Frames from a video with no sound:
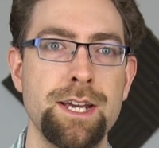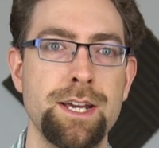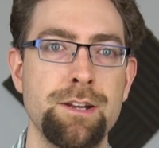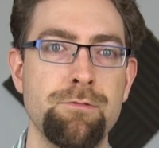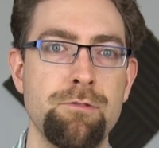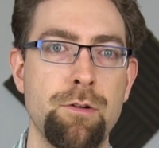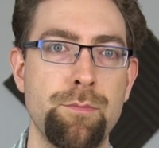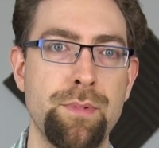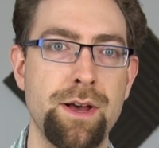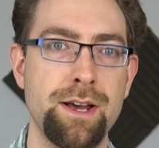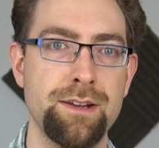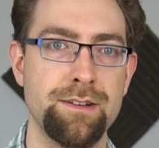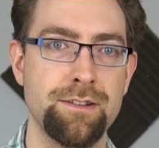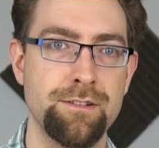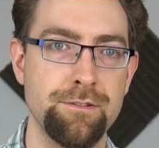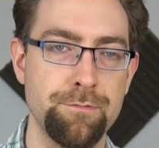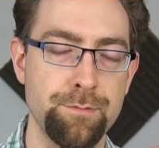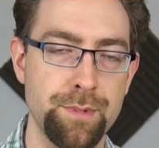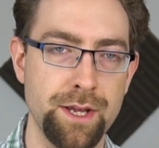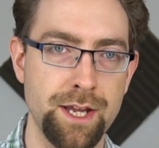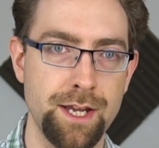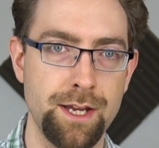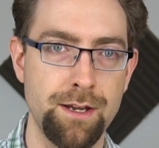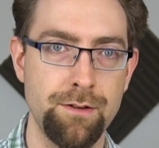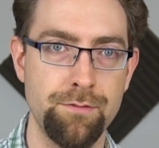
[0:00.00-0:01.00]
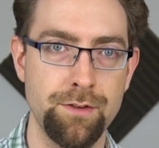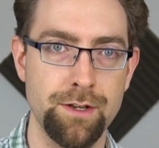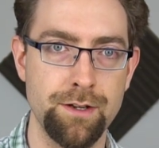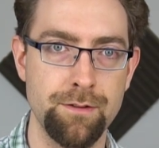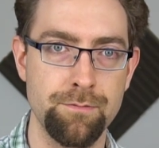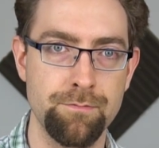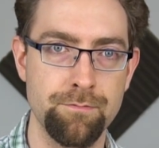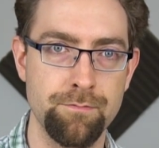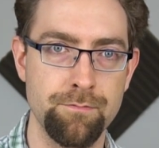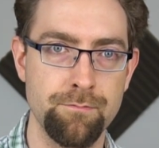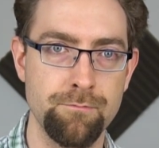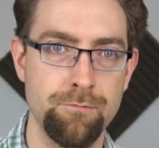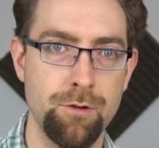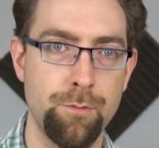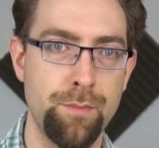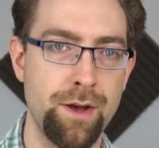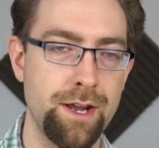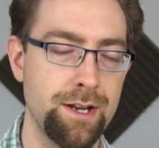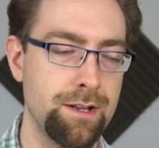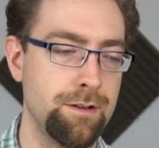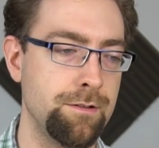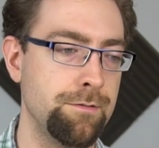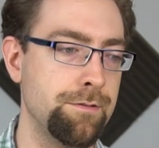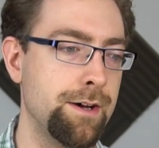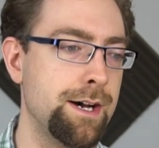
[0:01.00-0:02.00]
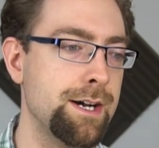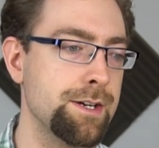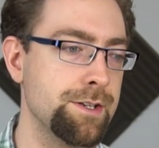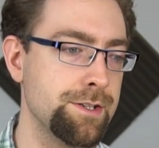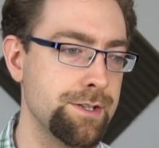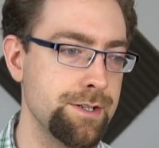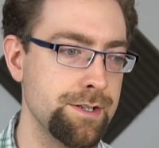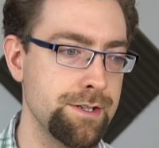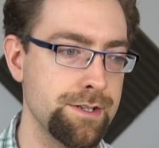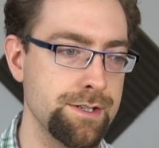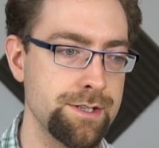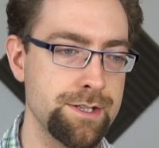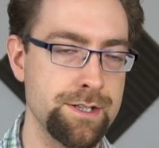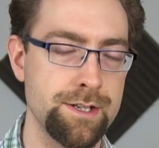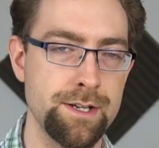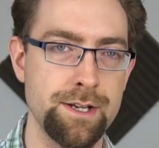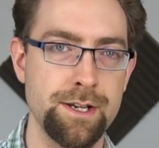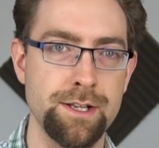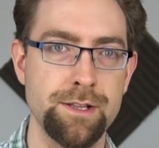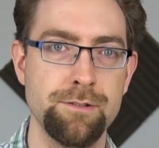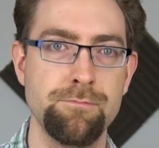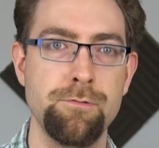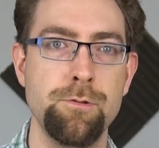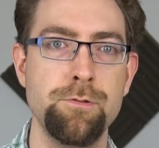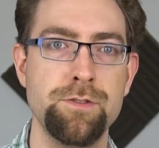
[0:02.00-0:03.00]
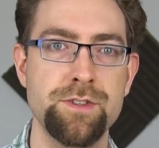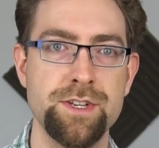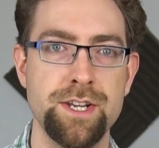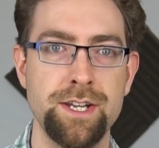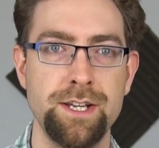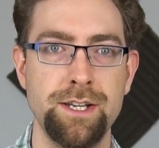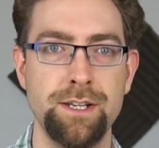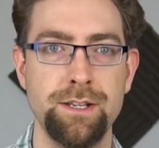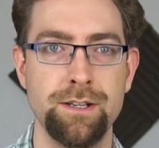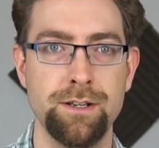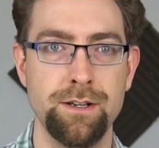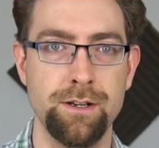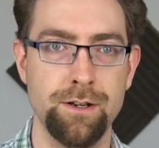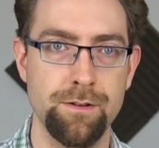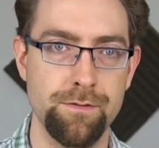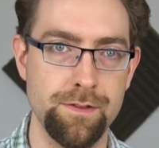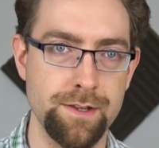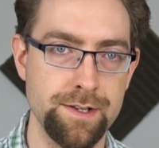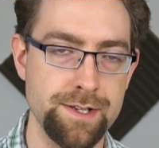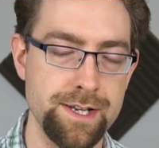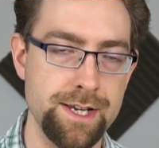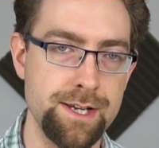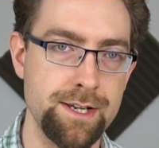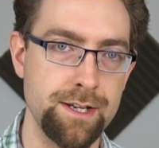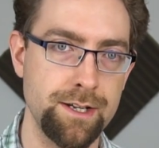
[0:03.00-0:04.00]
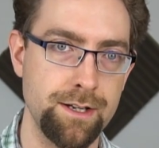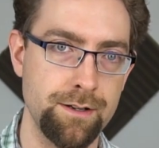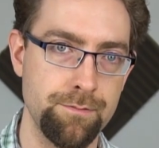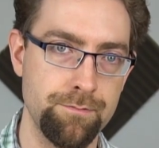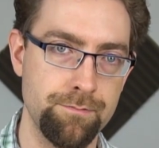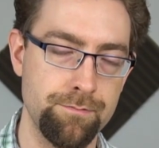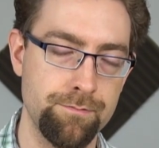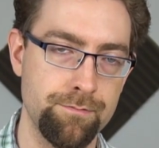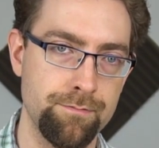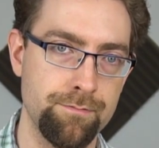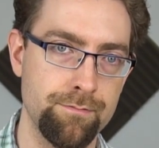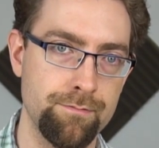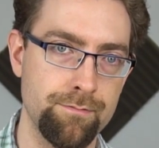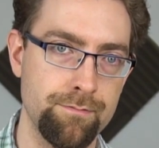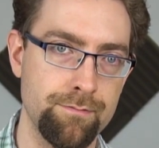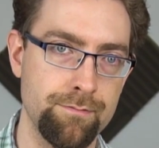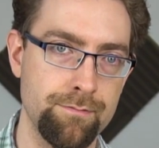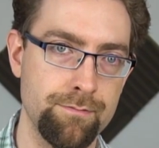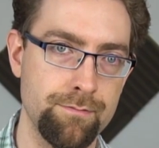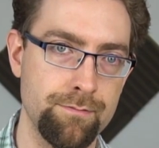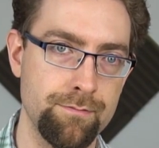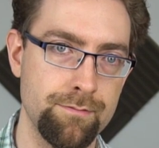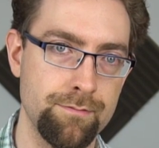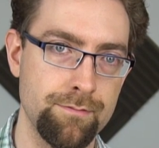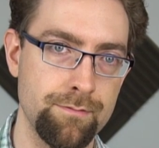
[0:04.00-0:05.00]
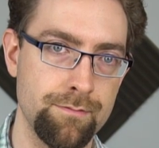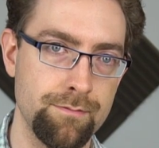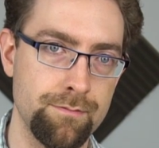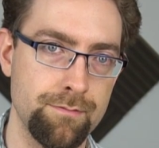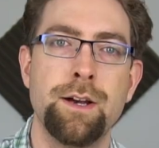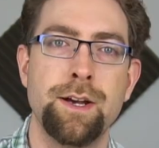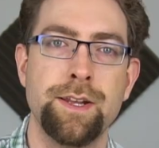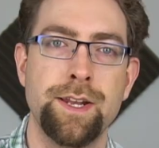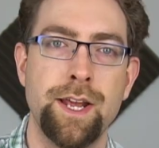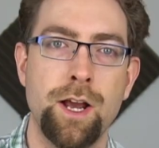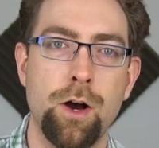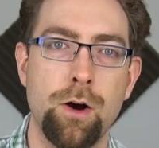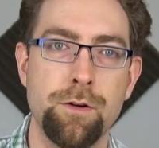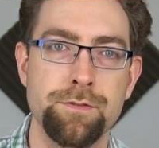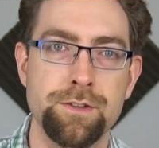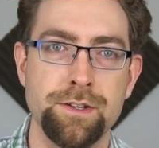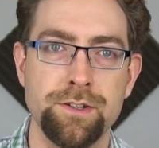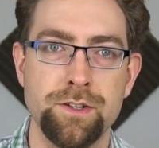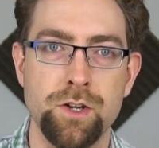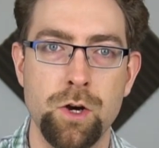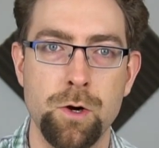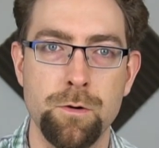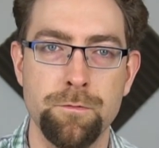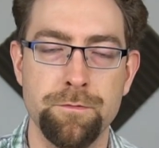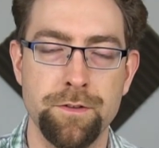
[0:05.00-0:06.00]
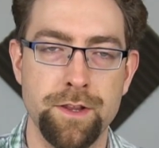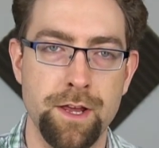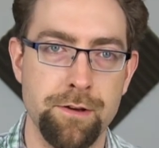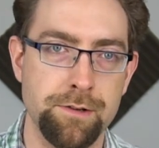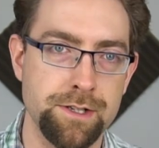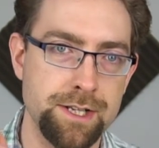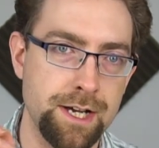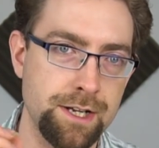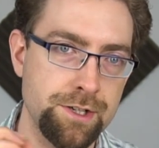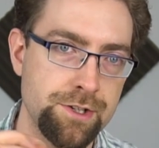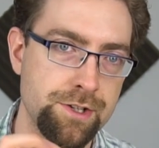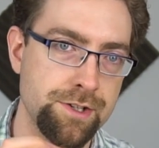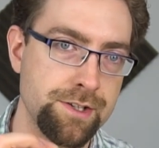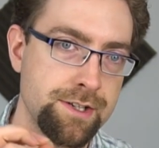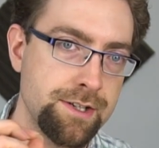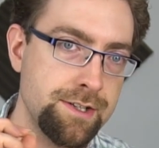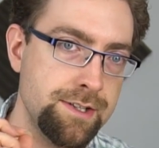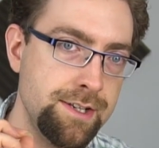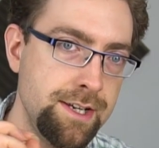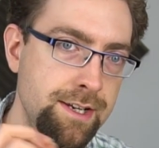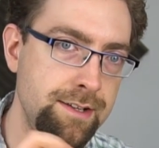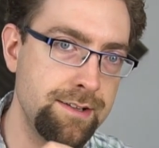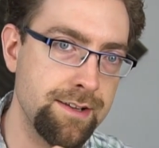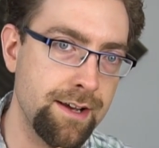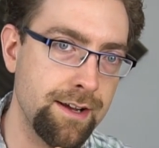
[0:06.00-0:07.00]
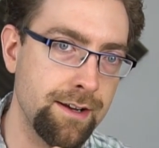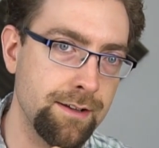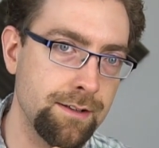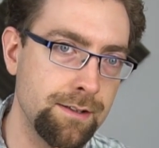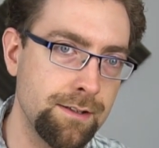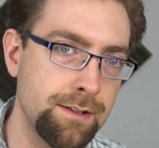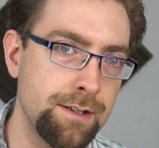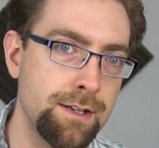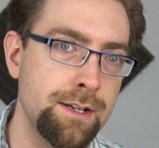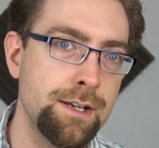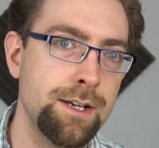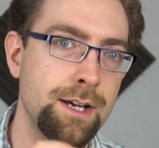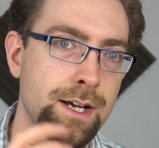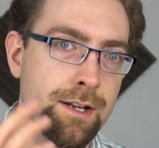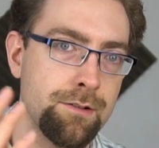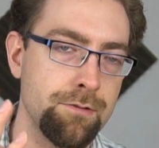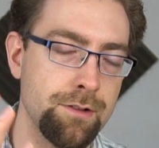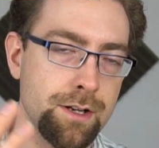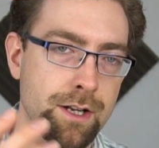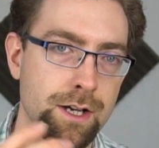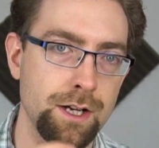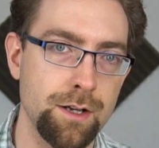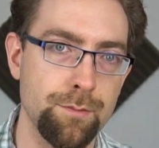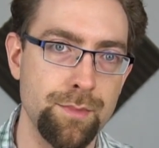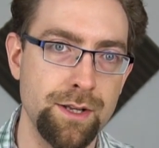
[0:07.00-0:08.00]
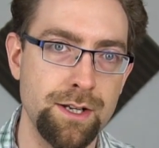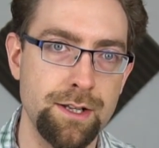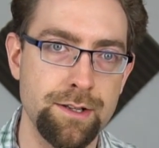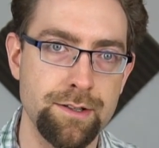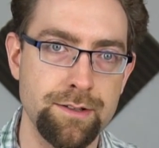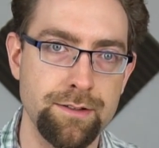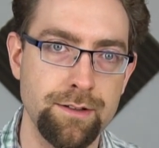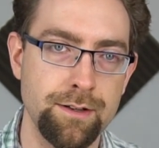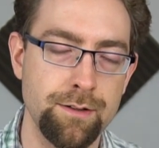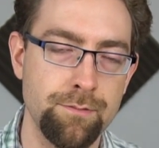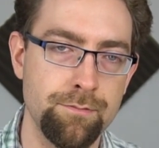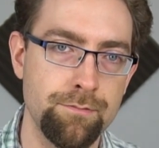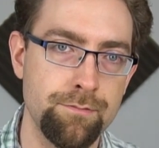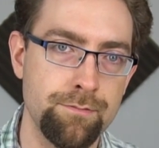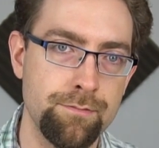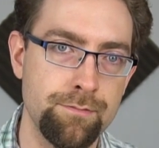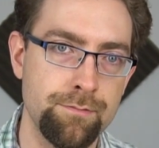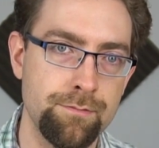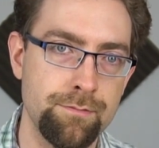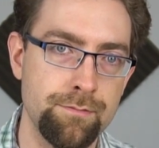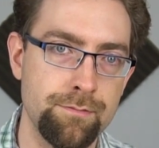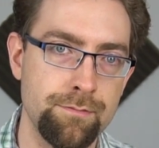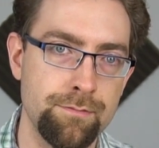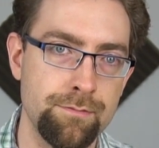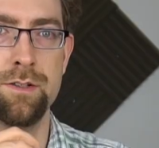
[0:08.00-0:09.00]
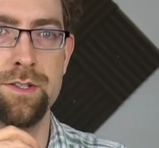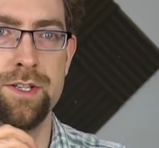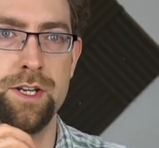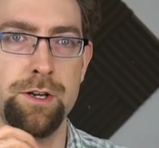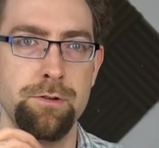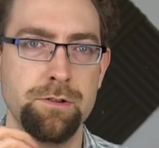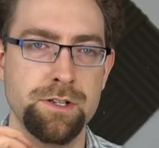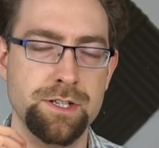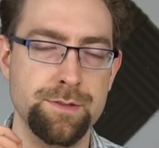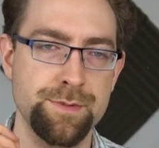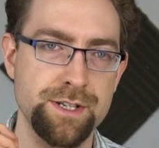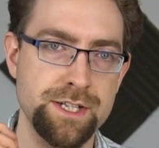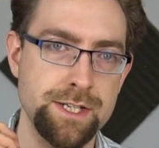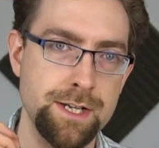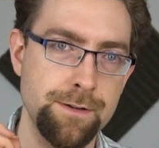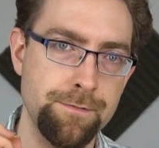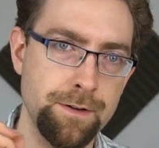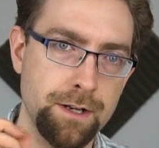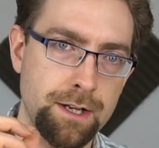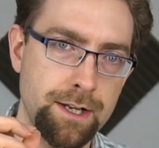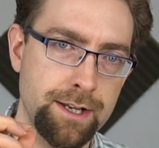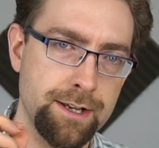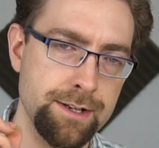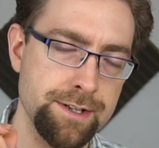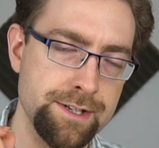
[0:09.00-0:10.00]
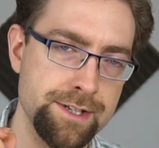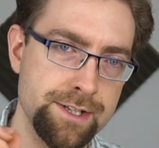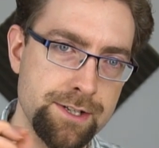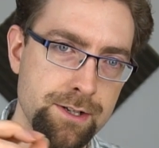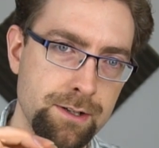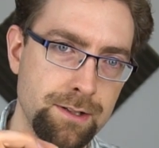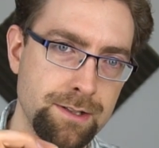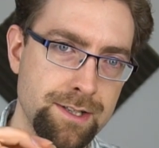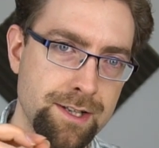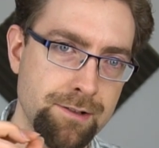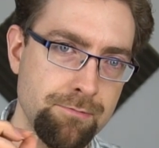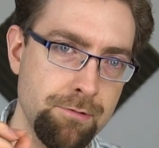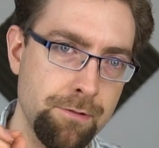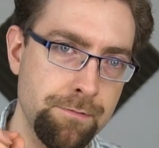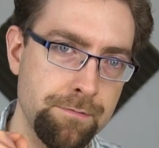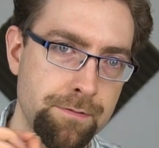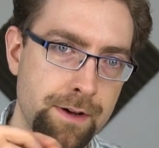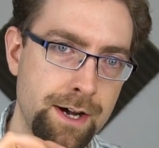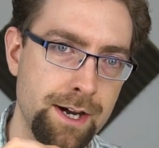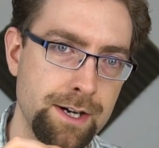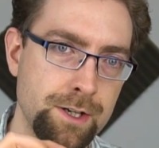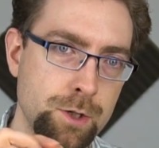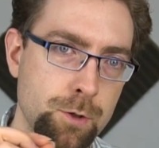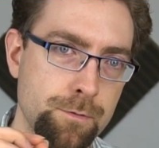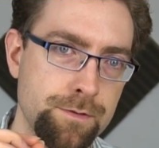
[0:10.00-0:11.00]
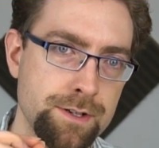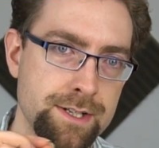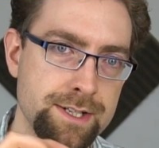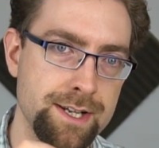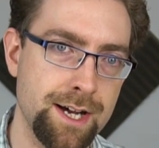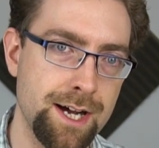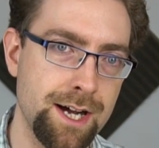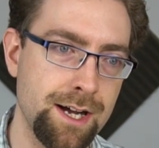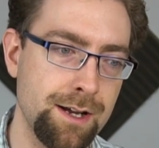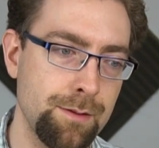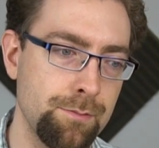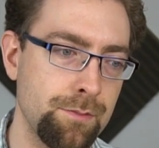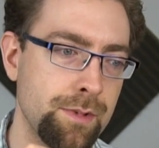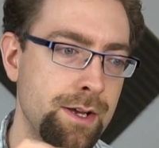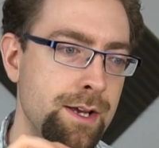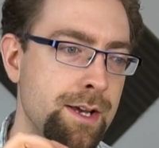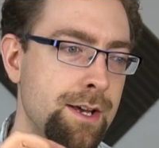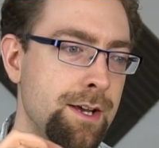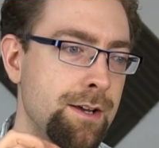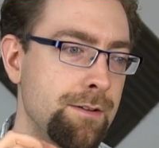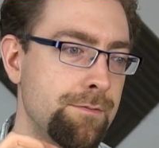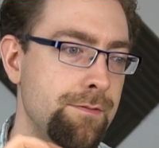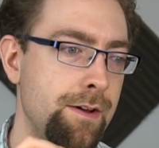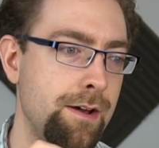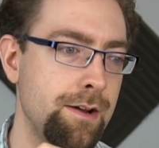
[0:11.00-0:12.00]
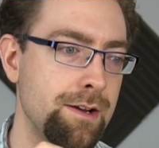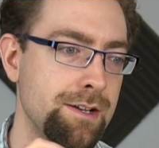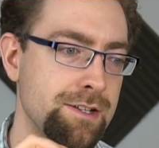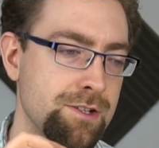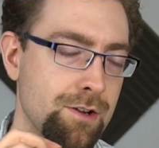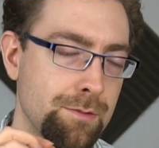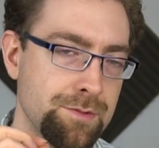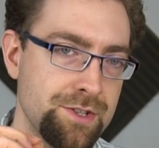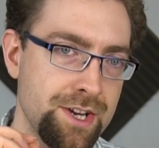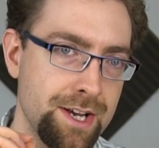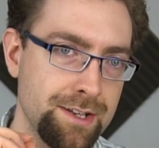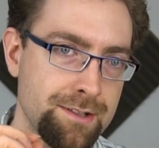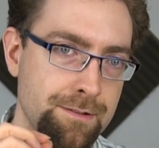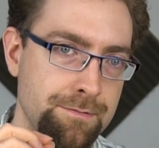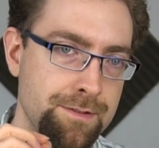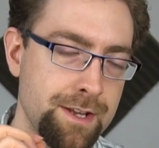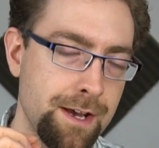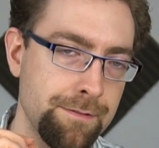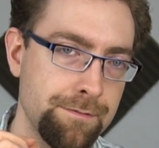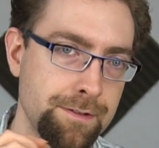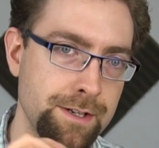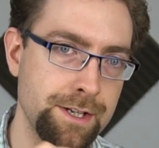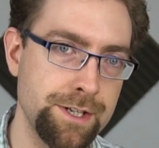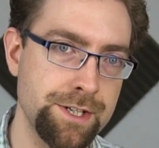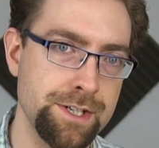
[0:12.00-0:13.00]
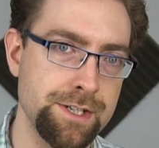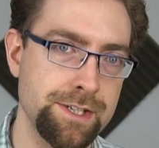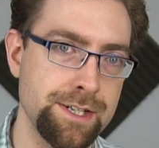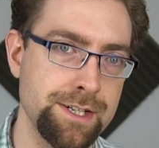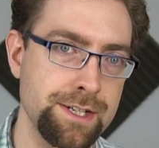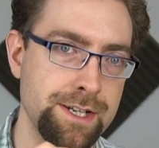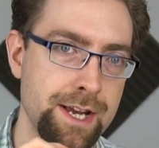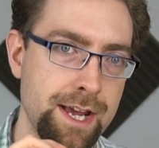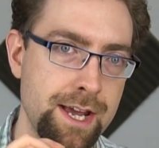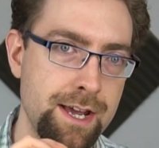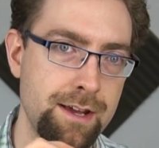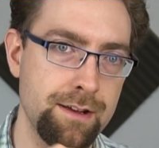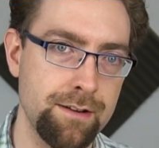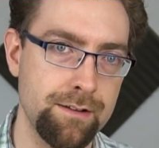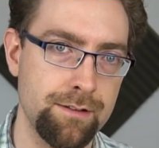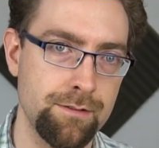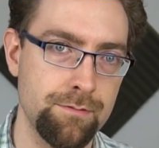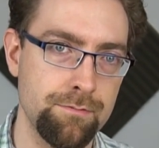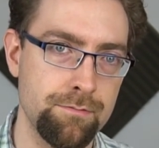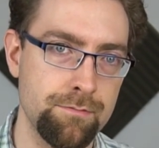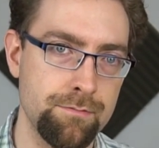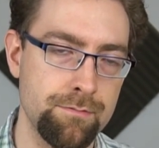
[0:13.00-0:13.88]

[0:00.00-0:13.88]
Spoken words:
in repetitive behaviour, repetitive actions, the routine of the day. And they are often known for their attention to detail and reliability. Do you specifically consult and refine over time various objective definitions in your head?